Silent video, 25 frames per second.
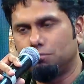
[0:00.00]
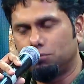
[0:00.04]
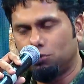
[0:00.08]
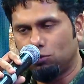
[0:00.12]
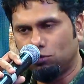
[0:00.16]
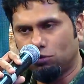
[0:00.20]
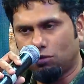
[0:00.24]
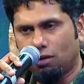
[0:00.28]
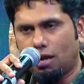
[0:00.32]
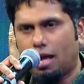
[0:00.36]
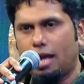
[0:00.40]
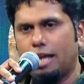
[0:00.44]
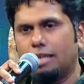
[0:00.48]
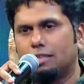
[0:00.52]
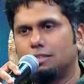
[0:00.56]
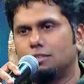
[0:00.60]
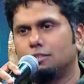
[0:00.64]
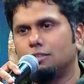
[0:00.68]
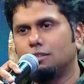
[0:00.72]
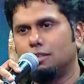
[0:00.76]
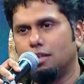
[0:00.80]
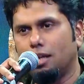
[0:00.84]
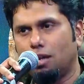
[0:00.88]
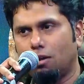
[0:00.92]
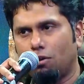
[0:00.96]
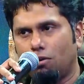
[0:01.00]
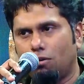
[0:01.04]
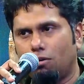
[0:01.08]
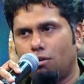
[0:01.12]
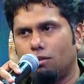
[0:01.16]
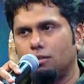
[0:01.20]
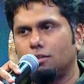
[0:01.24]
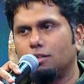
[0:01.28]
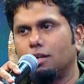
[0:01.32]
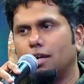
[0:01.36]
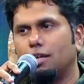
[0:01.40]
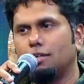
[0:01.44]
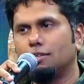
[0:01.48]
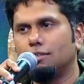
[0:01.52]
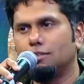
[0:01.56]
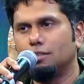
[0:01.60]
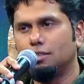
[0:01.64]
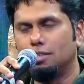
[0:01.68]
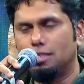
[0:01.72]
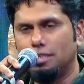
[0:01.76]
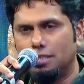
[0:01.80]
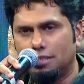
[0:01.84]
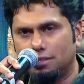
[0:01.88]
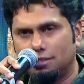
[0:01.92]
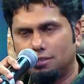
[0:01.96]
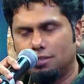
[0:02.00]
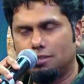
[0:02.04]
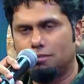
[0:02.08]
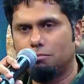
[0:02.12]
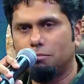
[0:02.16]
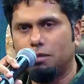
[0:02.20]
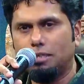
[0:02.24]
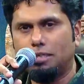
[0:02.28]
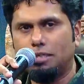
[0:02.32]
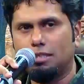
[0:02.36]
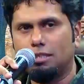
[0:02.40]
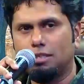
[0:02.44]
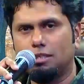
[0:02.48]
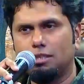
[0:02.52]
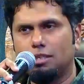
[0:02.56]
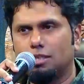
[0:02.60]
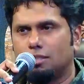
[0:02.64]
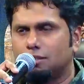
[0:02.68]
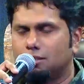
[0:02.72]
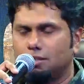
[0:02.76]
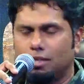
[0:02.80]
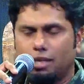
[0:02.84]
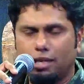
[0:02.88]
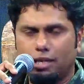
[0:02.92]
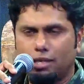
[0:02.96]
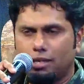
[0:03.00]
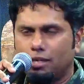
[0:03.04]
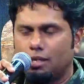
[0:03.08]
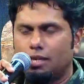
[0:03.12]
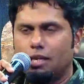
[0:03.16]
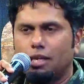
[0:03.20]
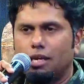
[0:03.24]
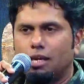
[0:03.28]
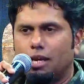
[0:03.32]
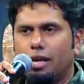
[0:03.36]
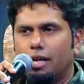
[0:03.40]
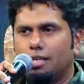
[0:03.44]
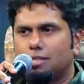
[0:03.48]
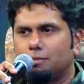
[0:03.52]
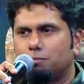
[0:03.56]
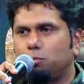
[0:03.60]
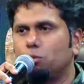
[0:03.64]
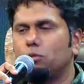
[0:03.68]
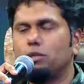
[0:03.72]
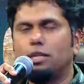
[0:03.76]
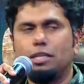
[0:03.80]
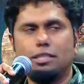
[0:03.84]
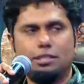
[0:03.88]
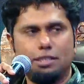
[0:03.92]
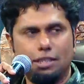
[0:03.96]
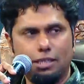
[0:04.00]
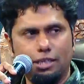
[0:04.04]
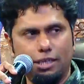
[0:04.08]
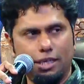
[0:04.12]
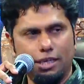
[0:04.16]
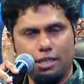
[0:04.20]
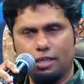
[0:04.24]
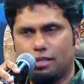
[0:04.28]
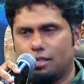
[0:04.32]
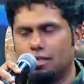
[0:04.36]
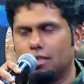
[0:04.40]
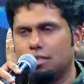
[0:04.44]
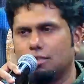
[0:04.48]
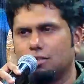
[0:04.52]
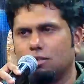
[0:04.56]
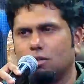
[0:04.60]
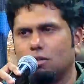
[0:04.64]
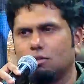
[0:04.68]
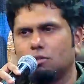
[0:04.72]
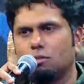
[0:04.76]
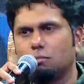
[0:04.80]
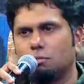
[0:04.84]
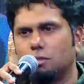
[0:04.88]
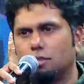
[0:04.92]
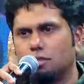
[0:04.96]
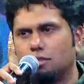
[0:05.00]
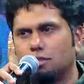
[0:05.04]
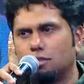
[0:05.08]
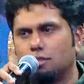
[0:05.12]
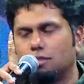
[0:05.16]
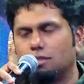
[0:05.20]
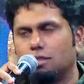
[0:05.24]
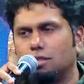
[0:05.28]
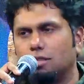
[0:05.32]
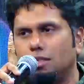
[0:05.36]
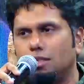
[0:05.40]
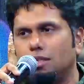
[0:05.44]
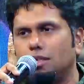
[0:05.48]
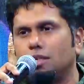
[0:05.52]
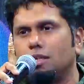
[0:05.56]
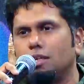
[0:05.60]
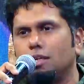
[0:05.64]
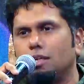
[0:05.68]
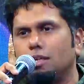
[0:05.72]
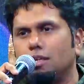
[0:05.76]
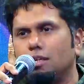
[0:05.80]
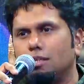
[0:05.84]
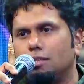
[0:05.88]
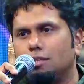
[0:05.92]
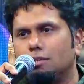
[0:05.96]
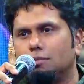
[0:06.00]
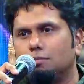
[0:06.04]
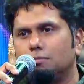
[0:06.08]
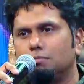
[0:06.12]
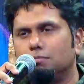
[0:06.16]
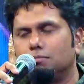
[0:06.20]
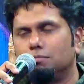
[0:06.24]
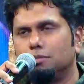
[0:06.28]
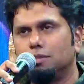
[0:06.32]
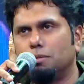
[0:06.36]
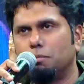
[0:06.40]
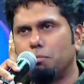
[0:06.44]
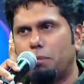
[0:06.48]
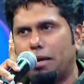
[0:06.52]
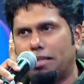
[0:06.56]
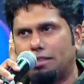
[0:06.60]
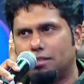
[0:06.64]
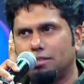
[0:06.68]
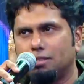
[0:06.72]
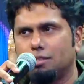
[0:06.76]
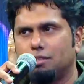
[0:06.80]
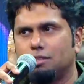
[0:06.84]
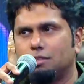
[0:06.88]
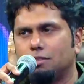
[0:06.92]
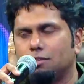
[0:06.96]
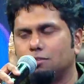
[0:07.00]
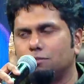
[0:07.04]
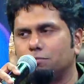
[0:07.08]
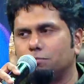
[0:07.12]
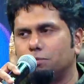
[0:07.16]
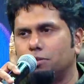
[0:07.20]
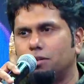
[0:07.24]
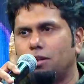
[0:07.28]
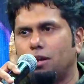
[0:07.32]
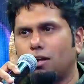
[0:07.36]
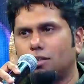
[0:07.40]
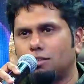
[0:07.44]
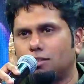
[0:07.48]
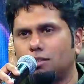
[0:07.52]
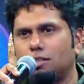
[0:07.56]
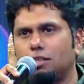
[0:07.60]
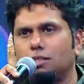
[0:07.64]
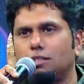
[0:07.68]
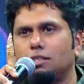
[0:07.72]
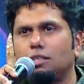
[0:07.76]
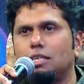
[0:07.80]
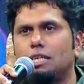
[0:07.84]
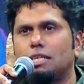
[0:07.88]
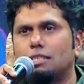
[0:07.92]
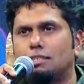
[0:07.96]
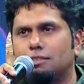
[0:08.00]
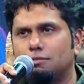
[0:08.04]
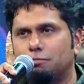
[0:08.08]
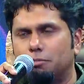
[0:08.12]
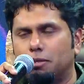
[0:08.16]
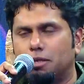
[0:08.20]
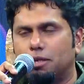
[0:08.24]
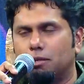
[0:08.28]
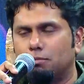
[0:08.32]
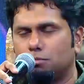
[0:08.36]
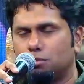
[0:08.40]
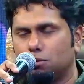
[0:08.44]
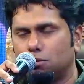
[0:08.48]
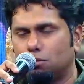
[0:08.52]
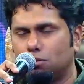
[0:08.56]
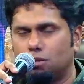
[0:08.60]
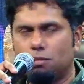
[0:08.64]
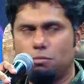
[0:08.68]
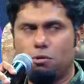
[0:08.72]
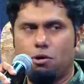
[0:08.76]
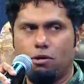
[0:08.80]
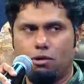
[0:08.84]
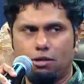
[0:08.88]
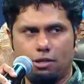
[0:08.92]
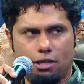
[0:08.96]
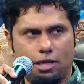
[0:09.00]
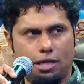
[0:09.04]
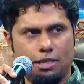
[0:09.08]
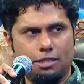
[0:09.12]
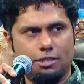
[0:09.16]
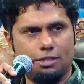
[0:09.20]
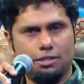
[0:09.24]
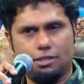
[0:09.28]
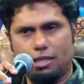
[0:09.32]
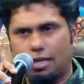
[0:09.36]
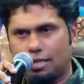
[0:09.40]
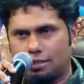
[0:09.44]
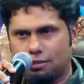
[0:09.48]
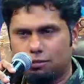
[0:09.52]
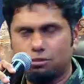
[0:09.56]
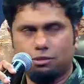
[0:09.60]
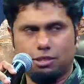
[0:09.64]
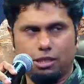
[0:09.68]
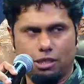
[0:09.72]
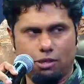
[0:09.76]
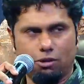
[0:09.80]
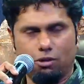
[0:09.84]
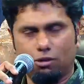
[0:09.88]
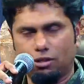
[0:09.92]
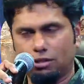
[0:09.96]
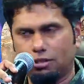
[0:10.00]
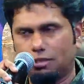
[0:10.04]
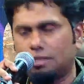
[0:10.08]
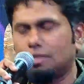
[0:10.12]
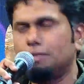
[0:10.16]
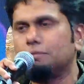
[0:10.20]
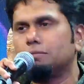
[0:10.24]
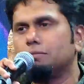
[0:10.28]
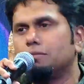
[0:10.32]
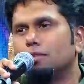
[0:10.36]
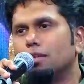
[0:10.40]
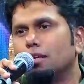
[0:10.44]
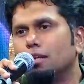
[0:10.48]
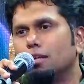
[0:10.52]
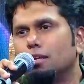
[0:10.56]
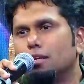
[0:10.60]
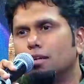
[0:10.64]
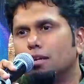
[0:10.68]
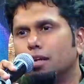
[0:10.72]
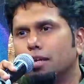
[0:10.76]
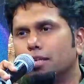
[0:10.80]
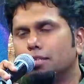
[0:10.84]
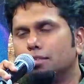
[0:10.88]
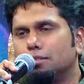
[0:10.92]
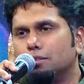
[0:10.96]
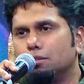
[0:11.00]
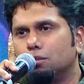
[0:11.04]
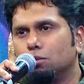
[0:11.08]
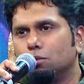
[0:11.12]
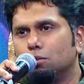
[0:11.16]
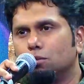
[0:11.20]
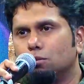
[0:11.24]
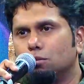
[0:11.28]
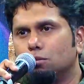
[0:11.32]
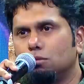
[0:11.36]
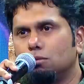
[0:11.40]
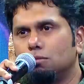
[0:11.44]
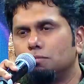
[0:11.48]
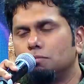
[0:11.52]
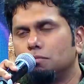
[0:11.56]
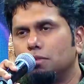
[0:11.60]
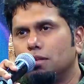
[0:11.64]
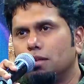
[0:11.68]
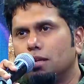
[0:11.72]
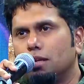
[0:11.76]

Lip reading: write, record, and release their material has again exponentially increased. Also because the methods of production and release have become so democratized thanks to technology, right? So